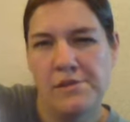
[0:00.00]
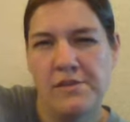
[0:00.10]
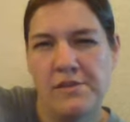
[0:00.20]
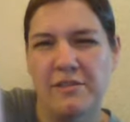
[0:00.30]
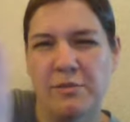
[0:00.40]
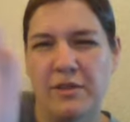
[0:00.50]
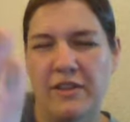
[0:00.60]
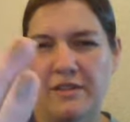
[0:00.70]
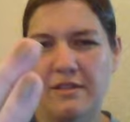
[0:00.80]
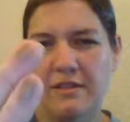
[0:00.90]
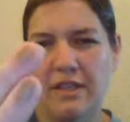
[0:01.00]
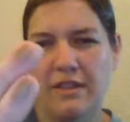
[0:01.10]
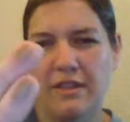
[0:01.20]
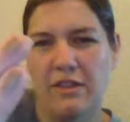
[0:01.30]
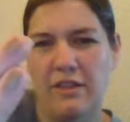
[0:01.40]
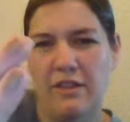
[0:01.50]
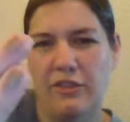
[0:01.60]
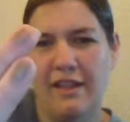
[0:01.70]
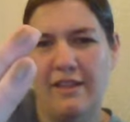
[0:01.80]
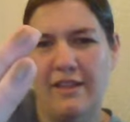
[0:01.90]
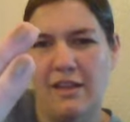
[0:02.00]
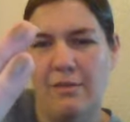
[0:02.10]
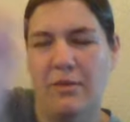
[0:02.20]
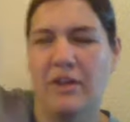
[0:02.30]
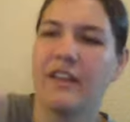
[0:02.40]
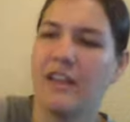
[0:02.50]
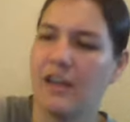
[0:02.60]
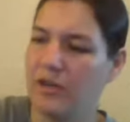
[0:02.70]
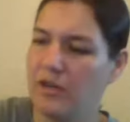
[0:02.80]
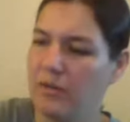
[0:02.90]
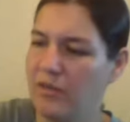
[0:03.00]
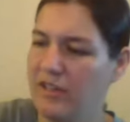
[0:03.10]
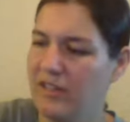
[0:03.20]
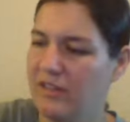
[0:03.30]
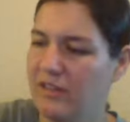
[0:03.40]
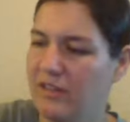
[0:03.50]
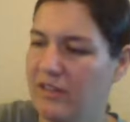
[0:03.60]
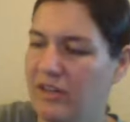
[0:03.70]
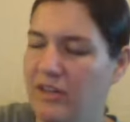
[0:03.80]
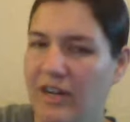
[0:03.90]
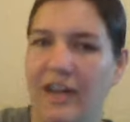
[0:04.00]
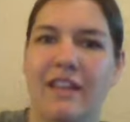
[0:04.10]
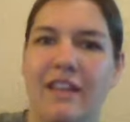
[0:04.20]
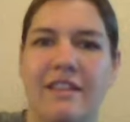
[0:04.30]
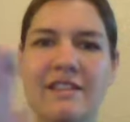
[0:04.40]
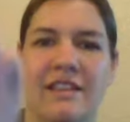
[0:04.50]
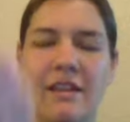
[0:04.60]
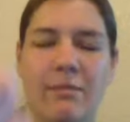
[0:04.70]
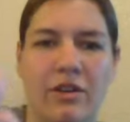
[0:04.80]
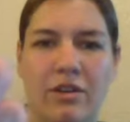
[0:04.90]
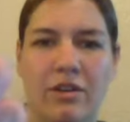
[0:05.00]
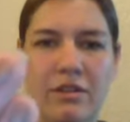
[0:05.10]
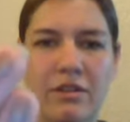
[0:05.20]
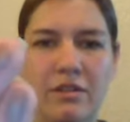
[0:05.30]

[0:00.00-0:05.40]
This is one that, like, they look the same on the camera, but they're not the same at all.